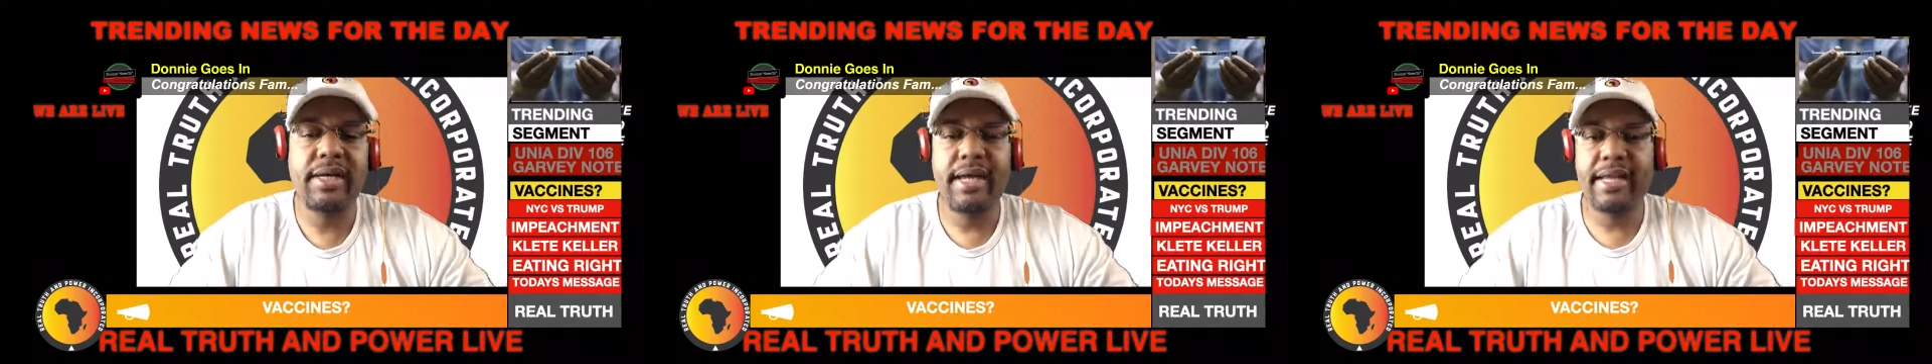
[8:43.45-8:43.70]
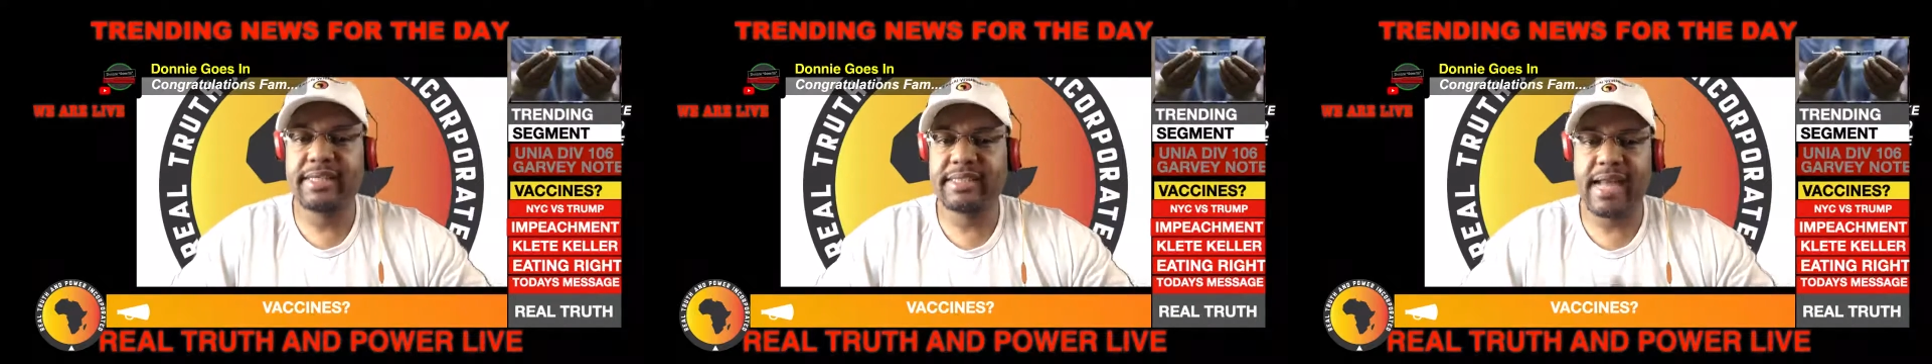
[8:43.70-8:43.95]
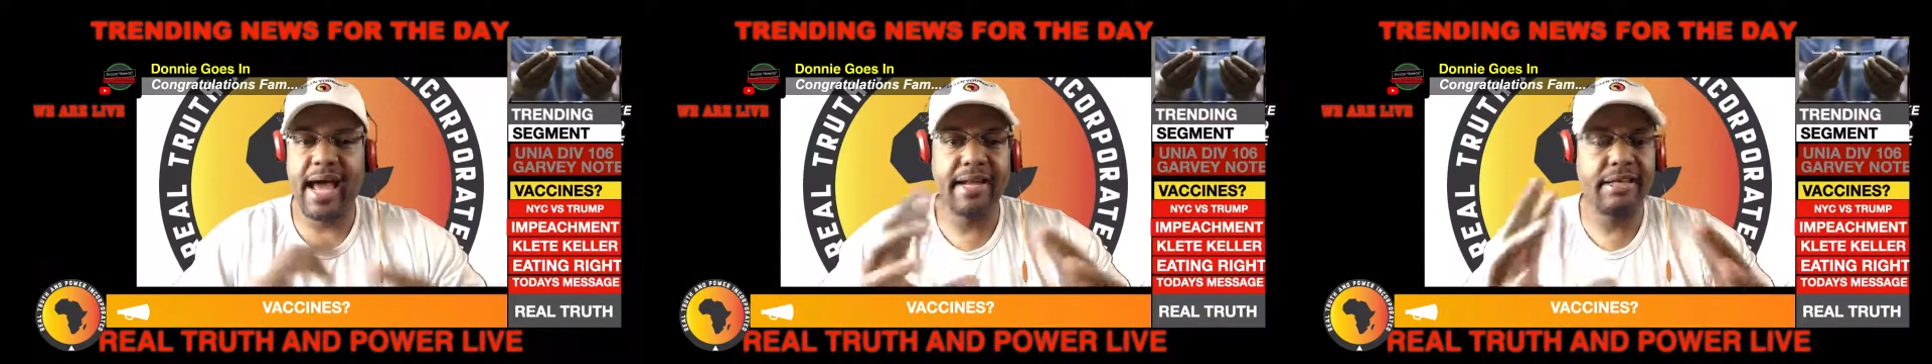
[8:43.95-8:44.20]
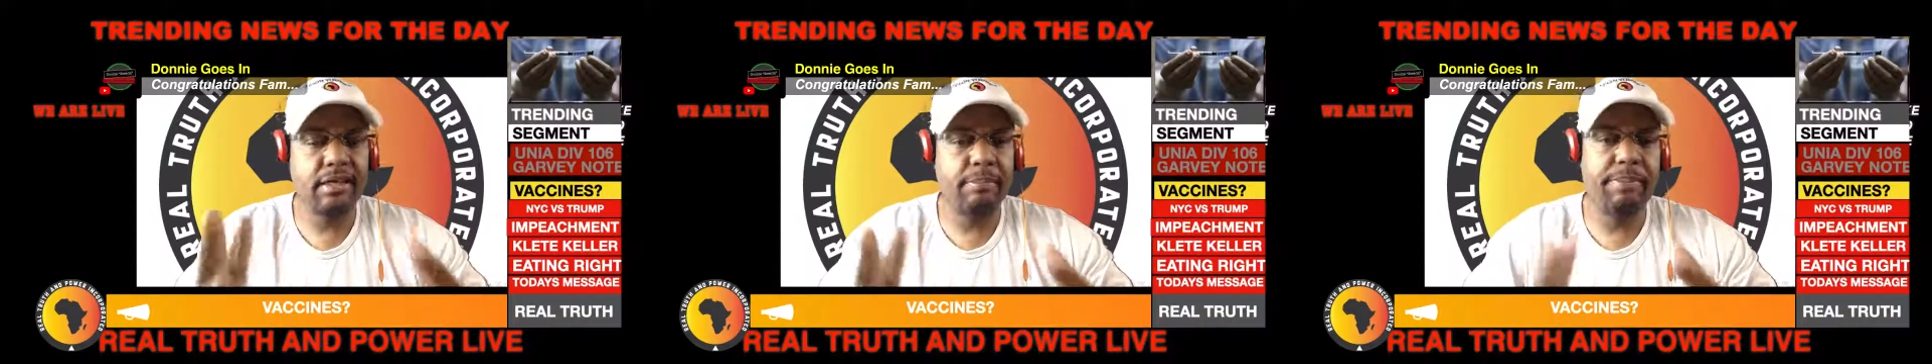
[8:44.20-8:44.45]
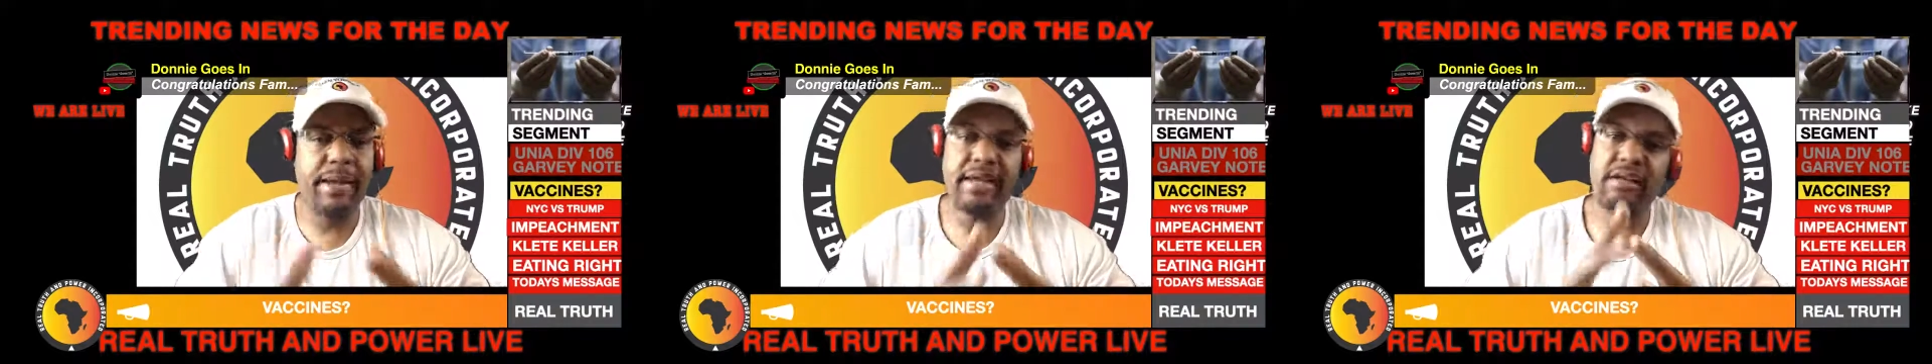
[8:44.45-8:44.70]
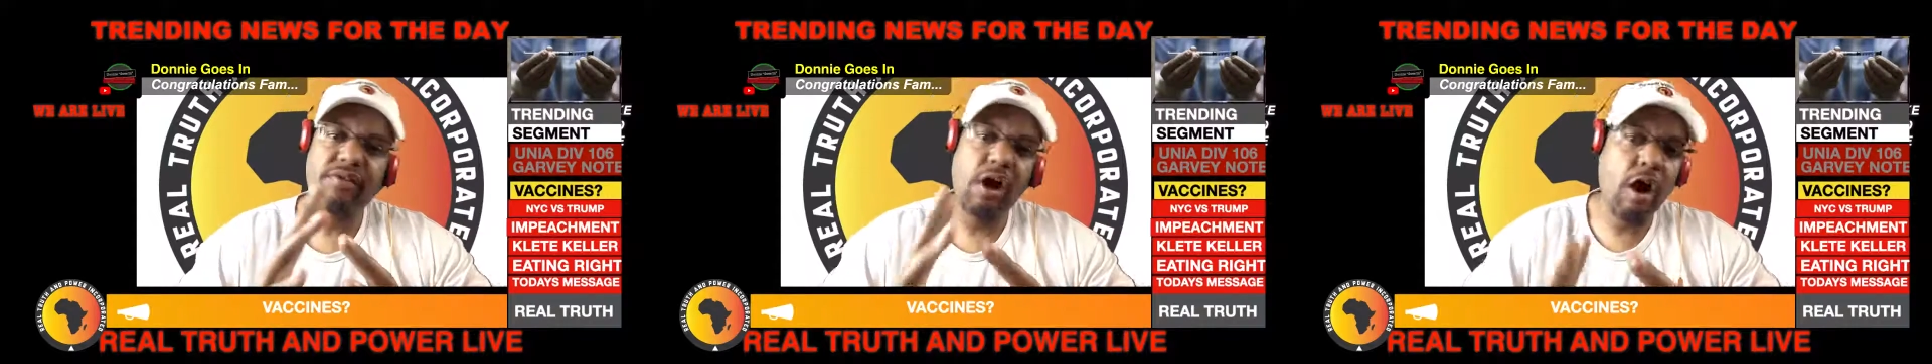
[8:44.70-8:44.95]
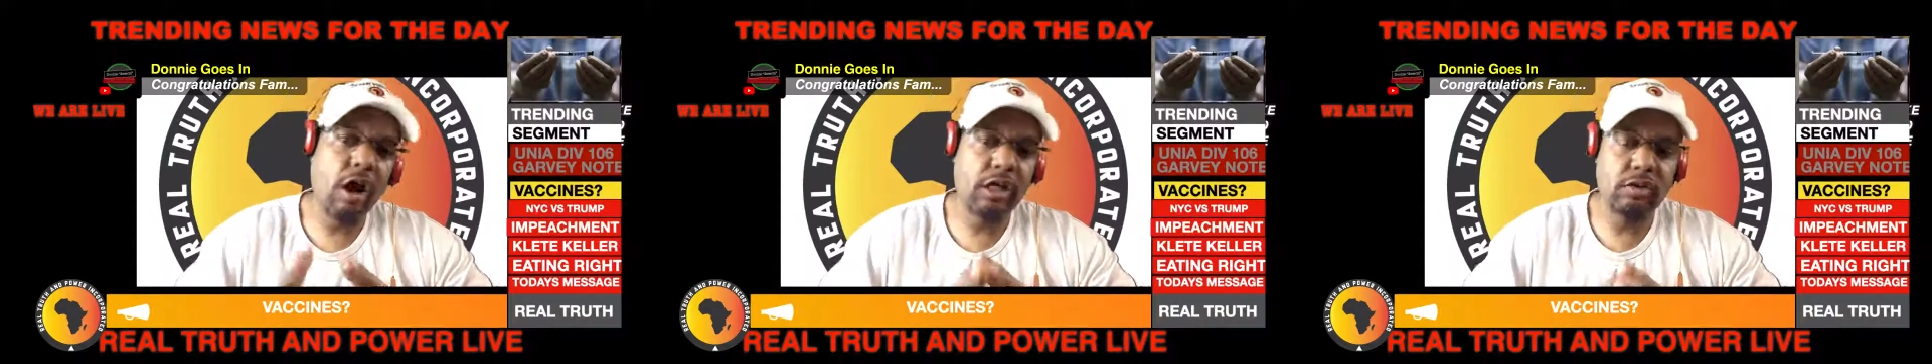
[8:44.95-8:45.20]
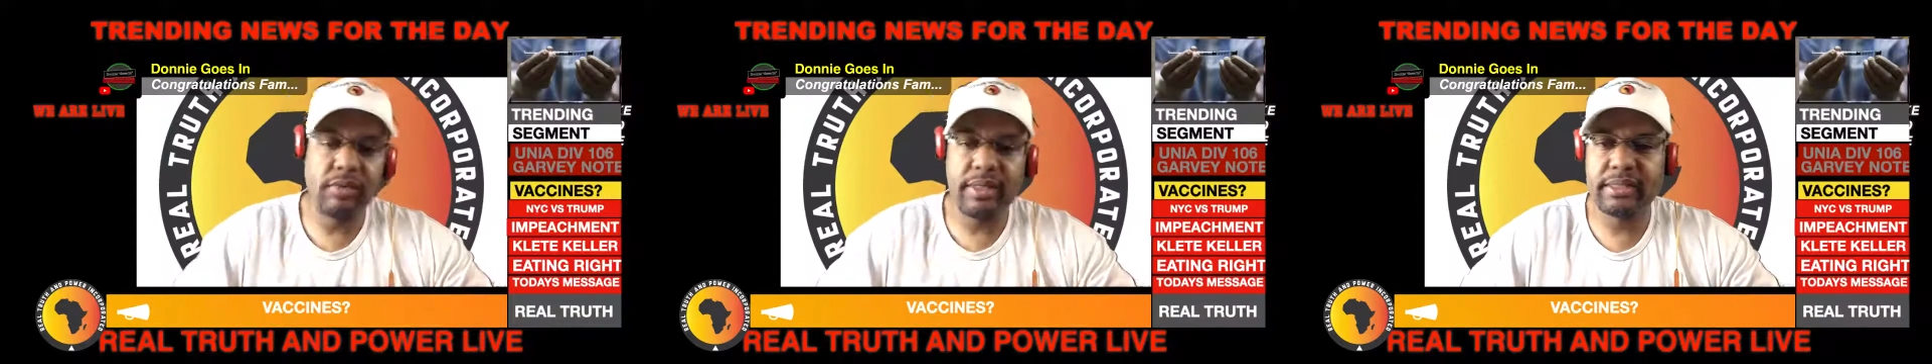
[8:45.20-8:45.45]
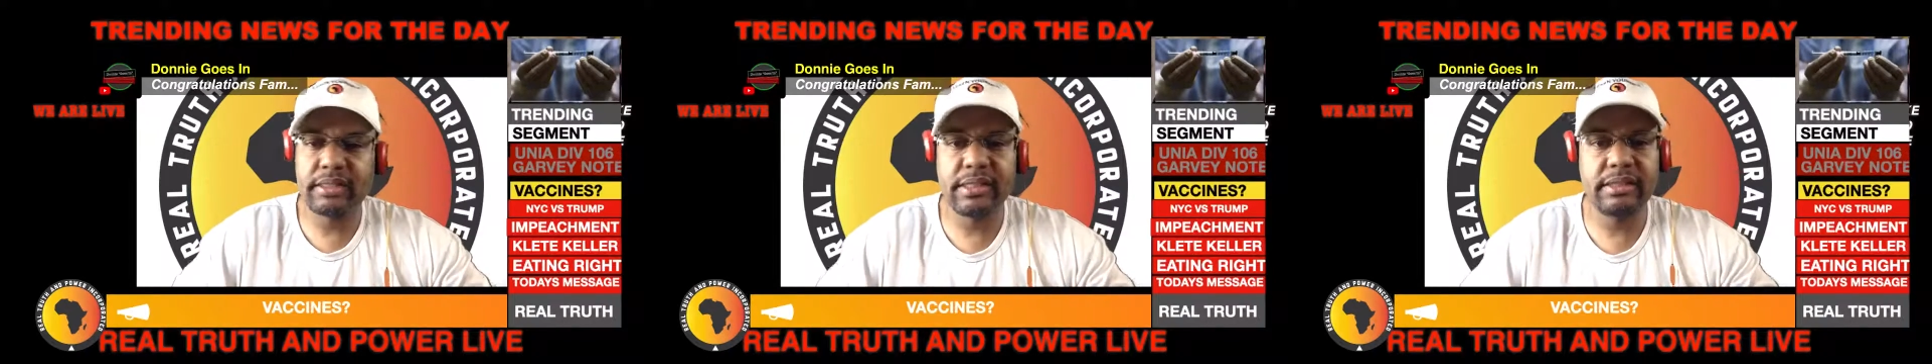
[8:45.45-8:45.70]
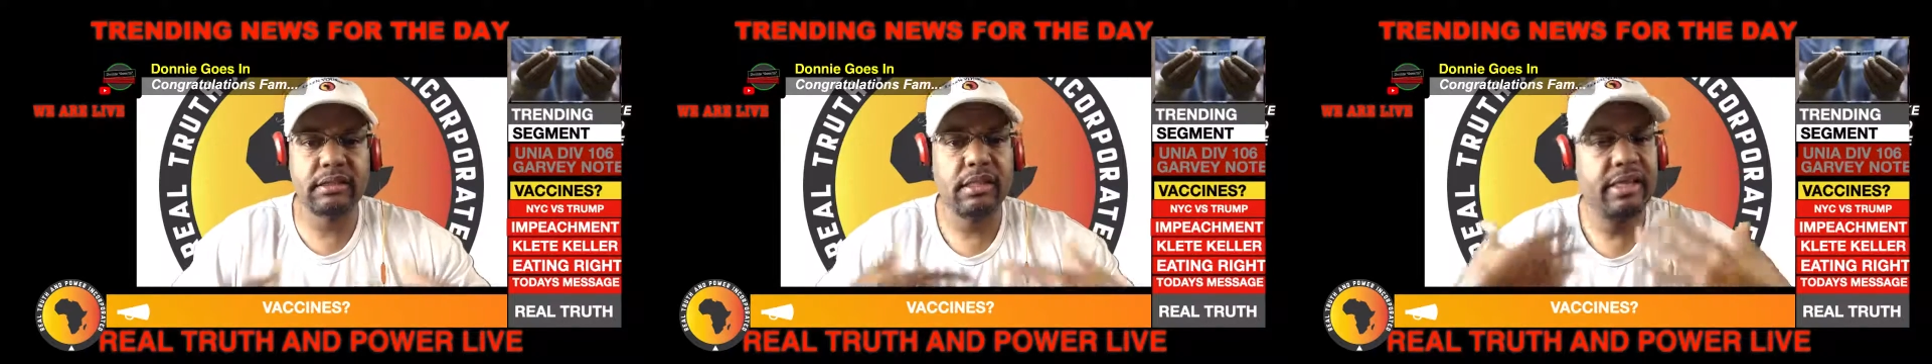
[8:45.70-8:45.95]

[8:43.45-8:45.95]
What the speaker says: And it's not a debate of arguing. It's just